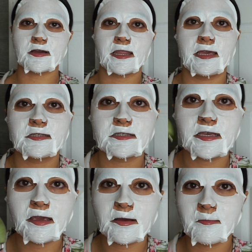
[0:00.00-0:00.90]
I like to
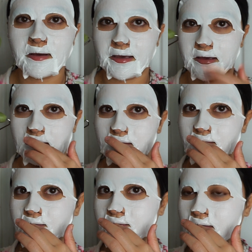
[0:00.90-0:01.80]
take
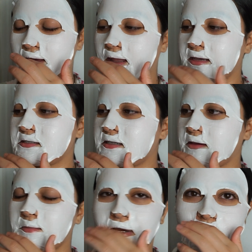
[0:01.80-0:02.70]

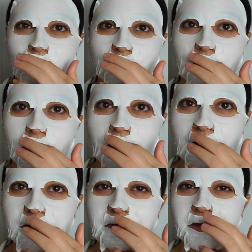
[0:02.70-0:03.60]
my jade
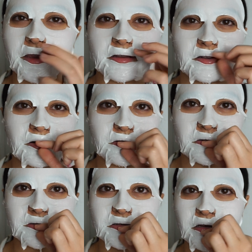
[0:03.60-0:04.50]
roller. I can't talk about this.